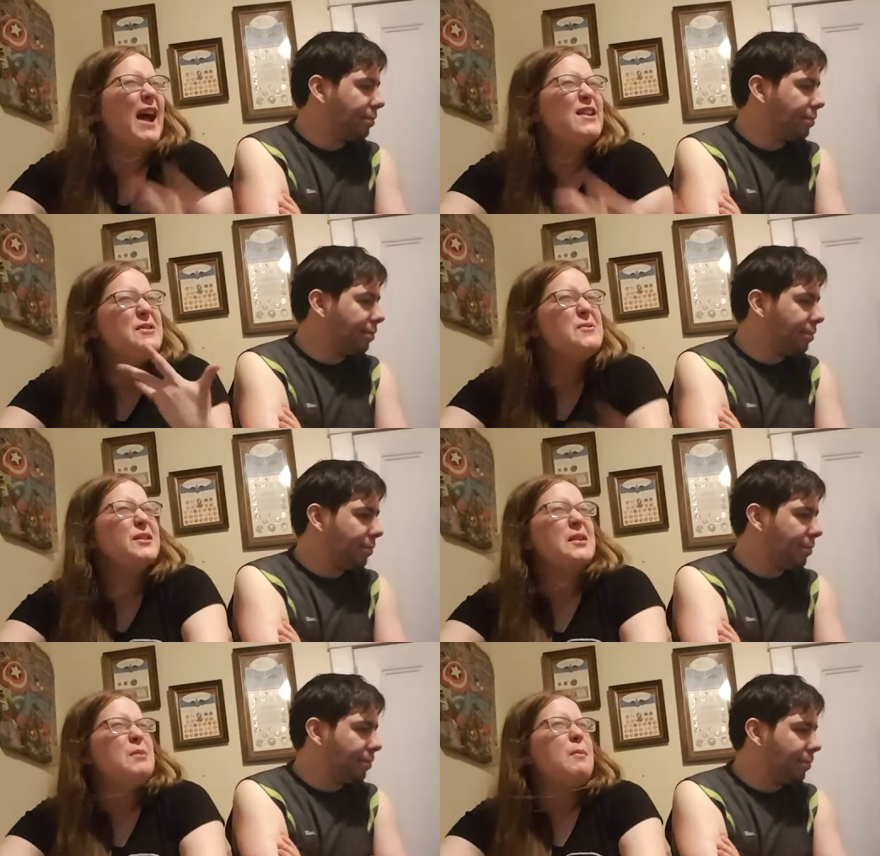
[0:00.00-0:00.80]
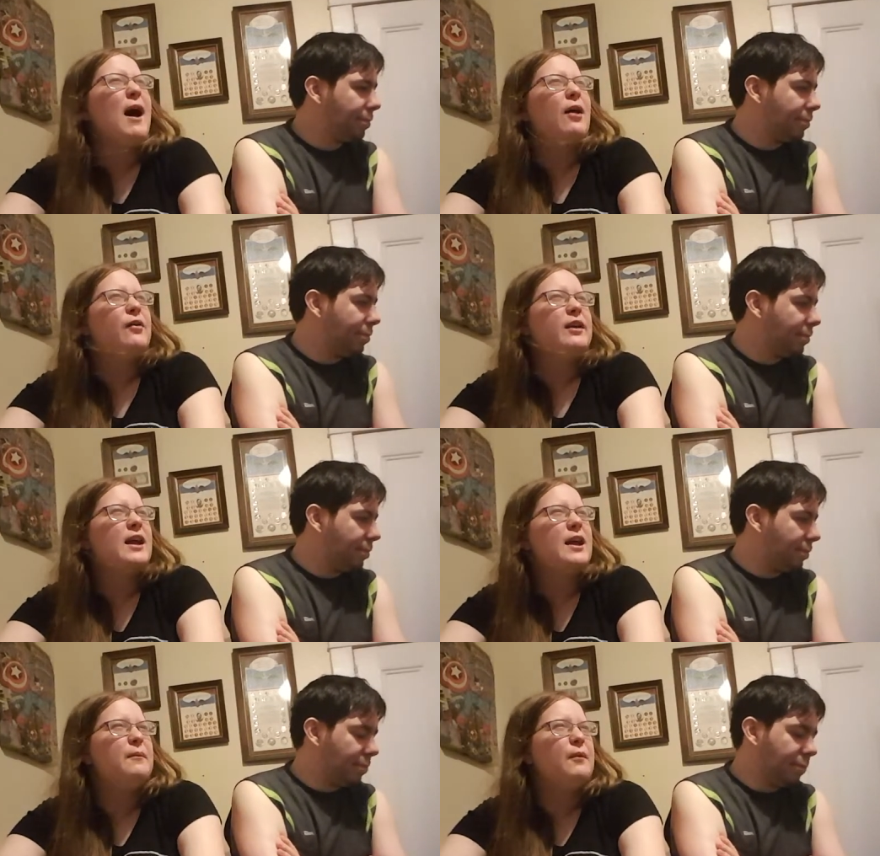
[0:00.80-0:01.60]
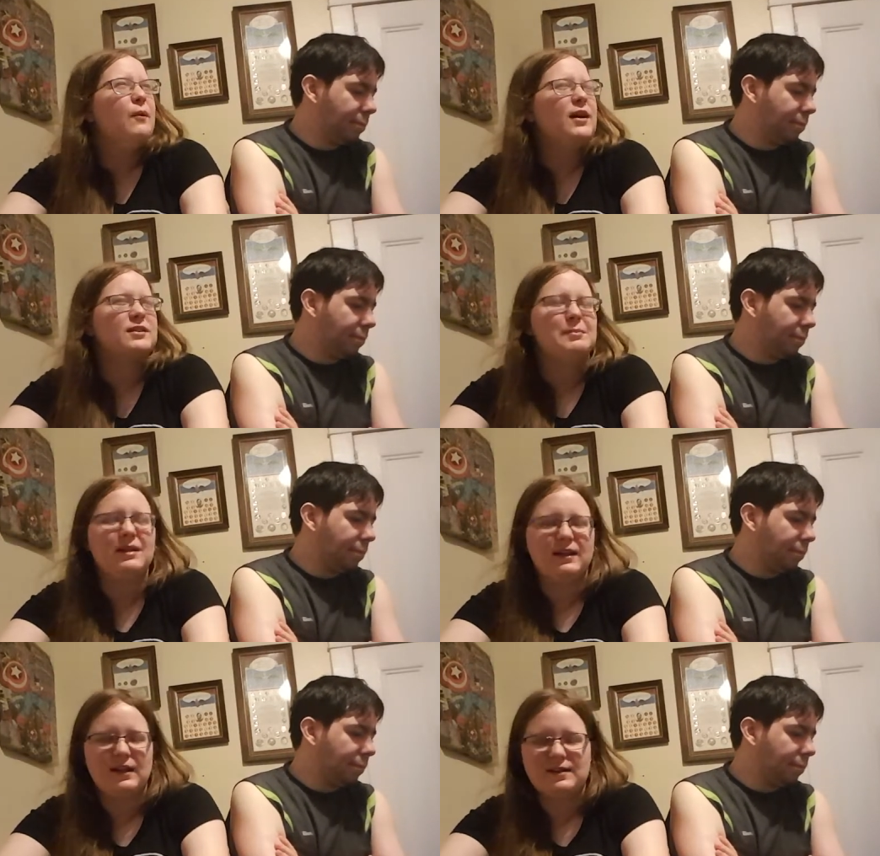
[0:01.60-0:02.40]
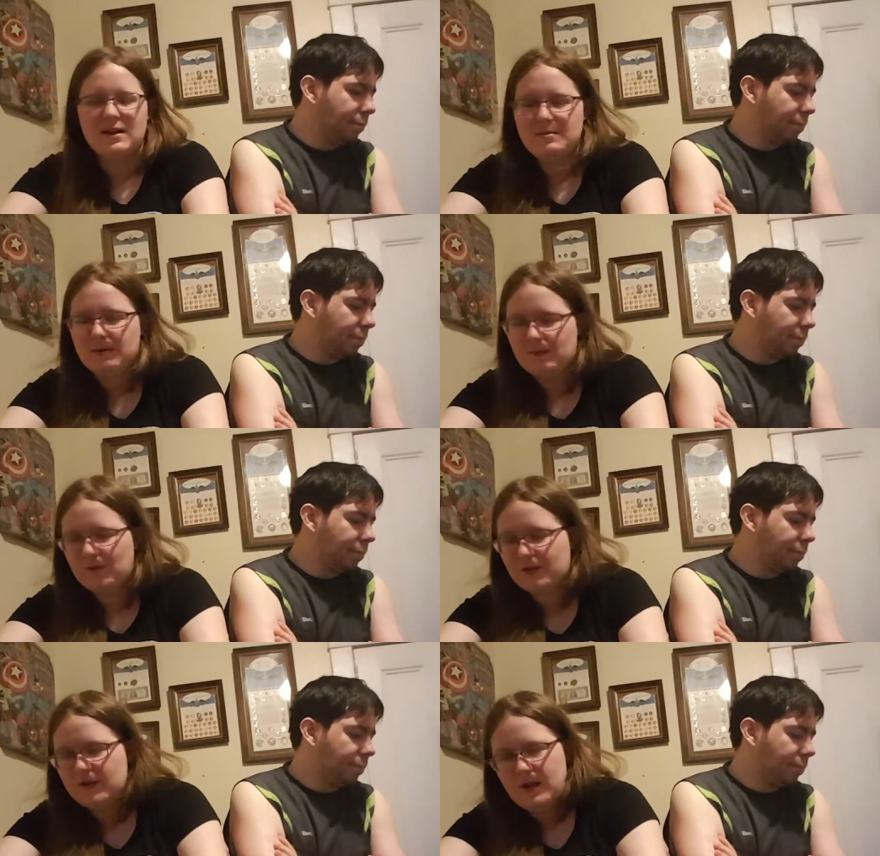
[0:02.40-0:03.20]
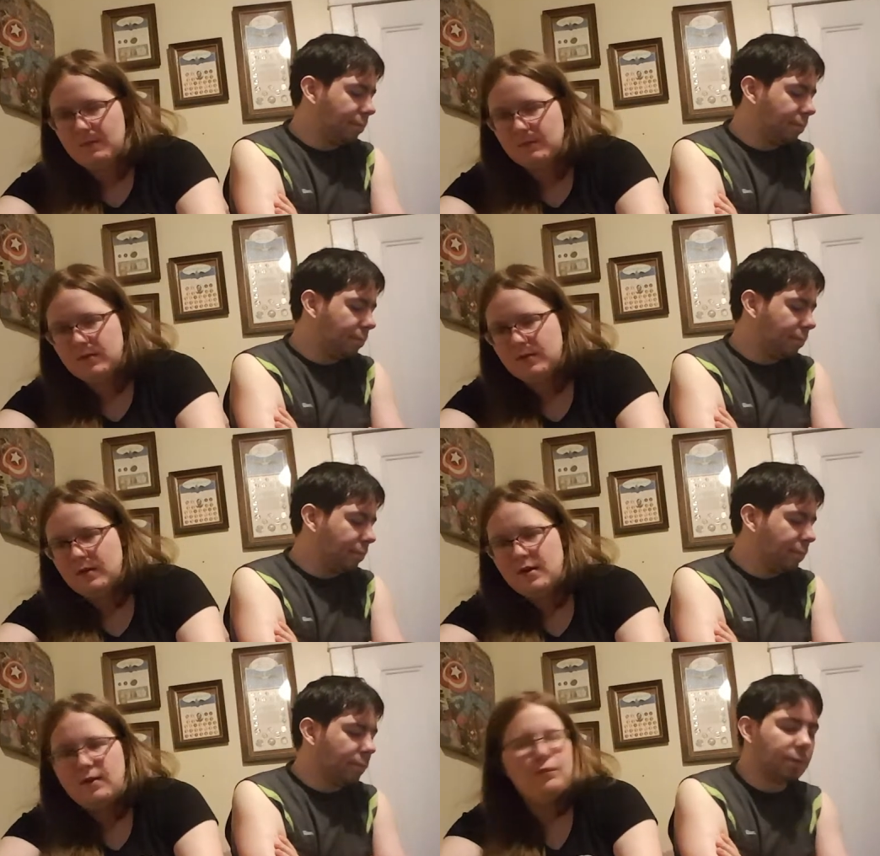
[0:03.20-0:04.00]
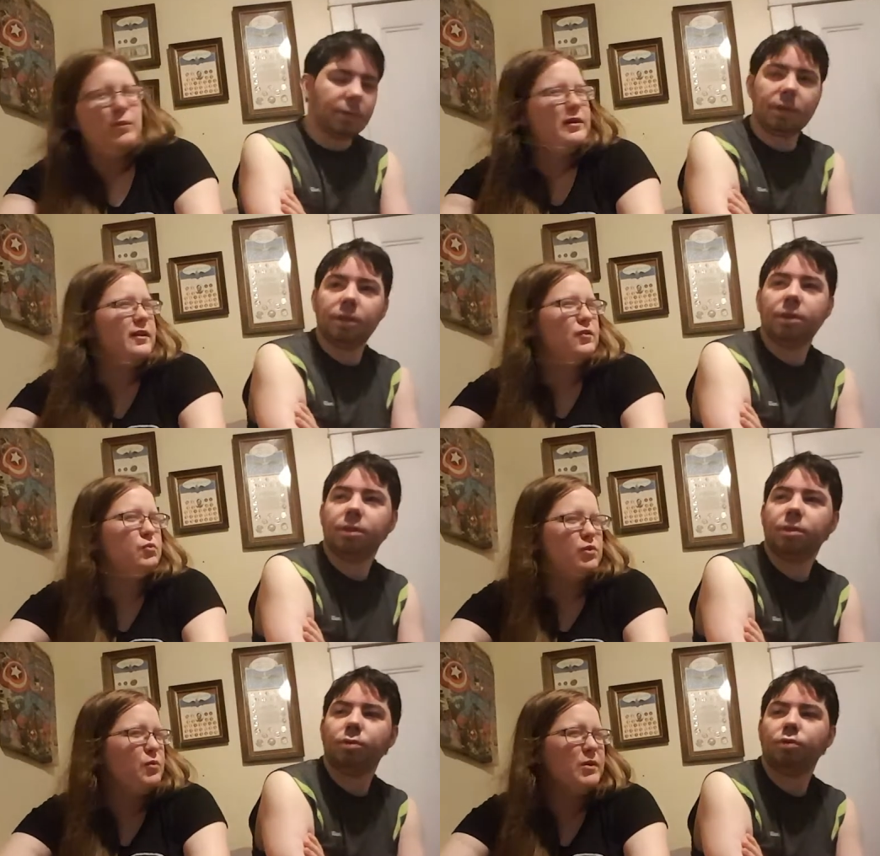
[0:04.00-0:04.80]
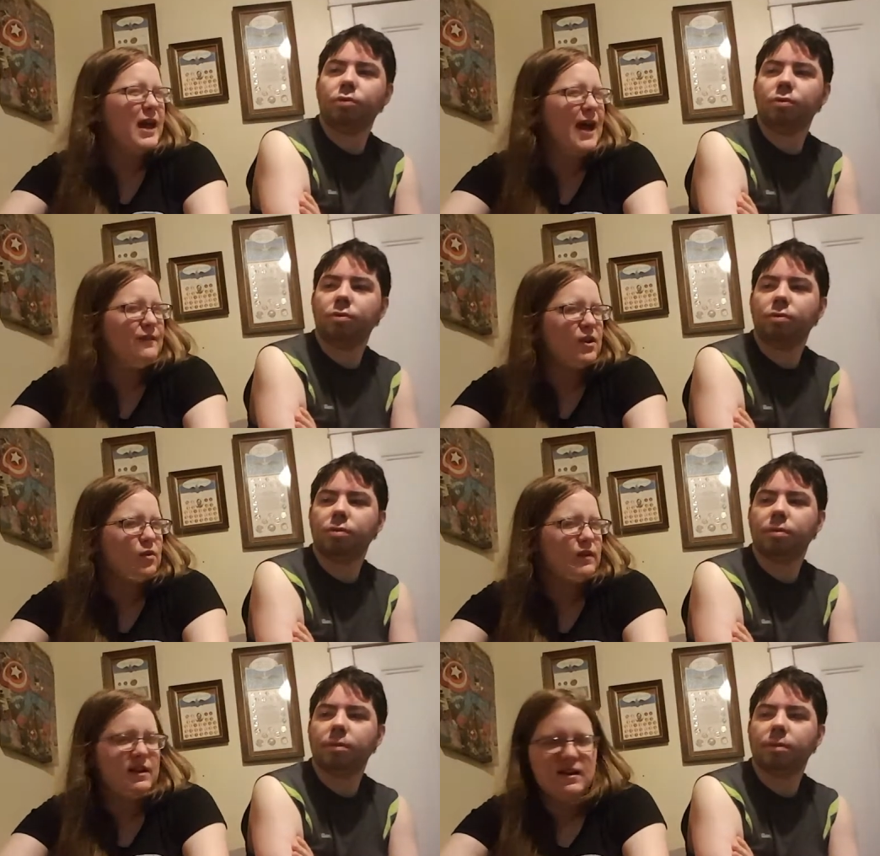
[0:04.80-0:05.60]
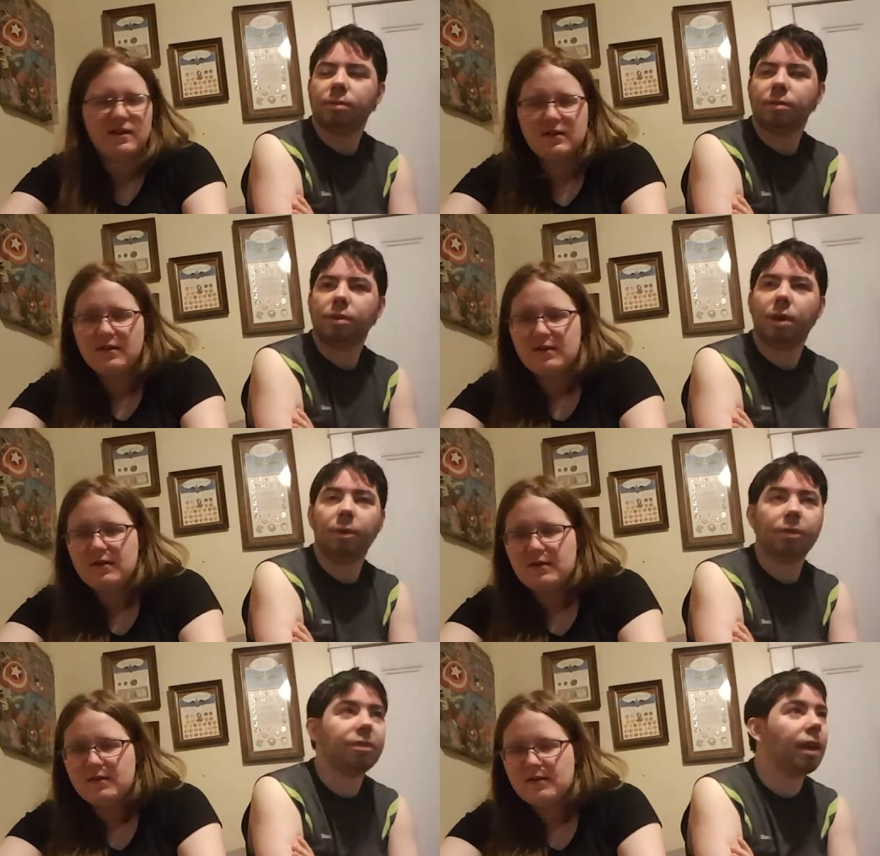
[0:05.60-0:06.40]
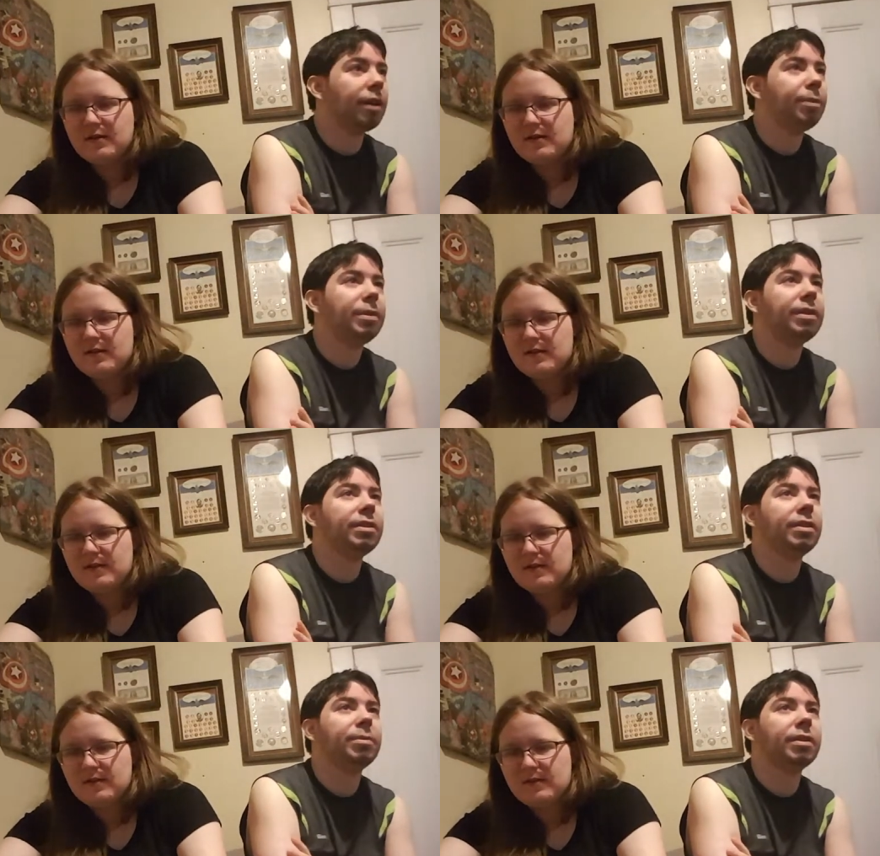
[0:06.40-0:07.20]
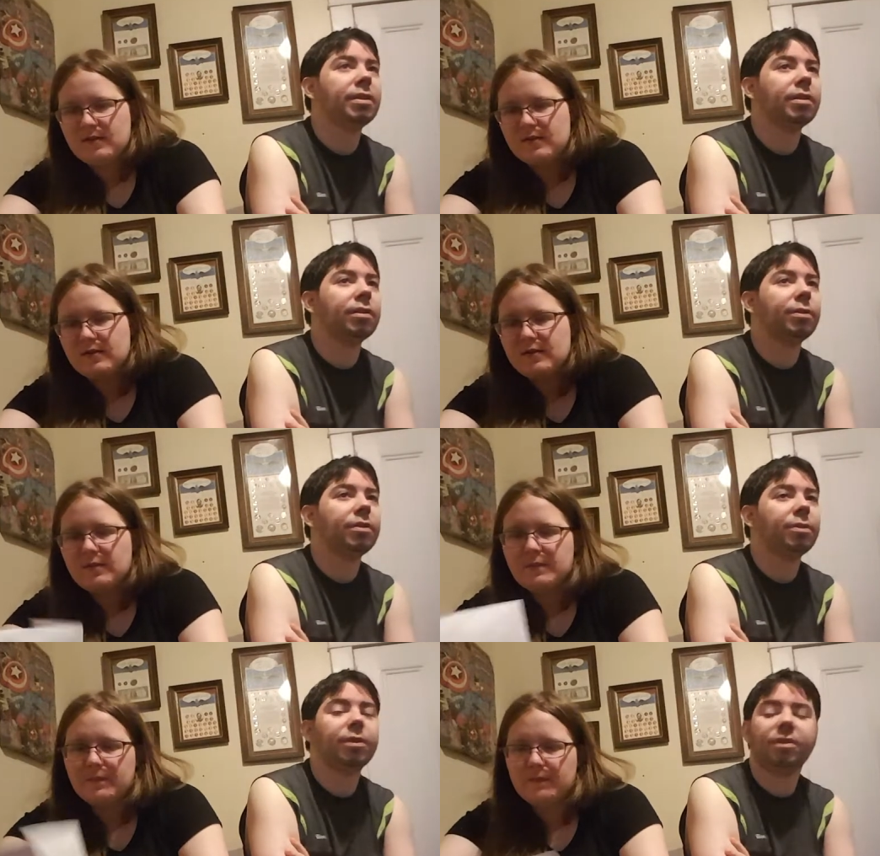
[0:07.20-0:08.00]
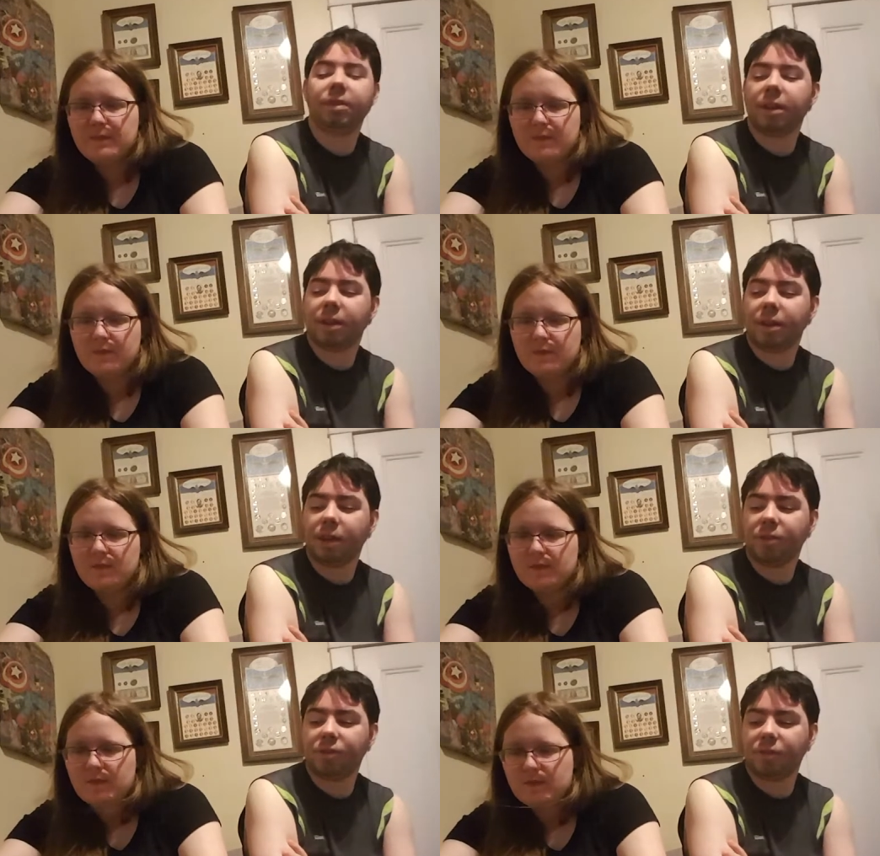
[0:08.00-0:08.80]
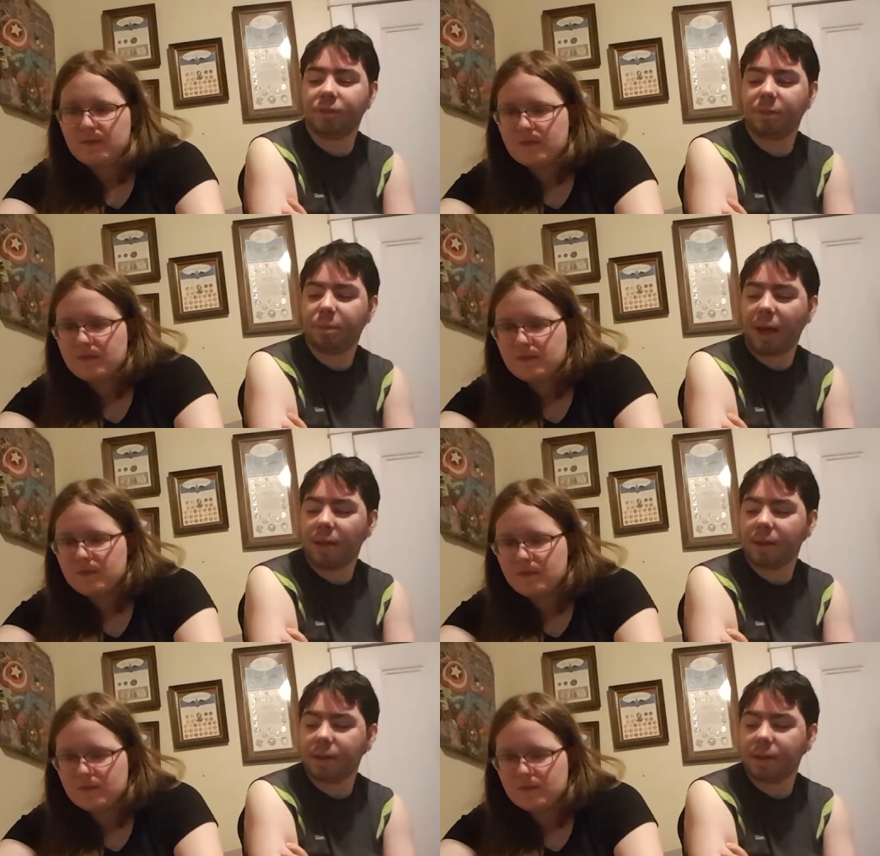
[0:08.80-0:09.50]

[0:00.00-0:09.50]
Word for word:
Speaker 1: I knew it was gonna be Balor and him. Watch, it's gonna be like the Demon versus him. But this, didn't we have that already?
Speaker 2: No, it's not gonna be the Demon. Otherwise, they would have said it. It's just Finn Balor.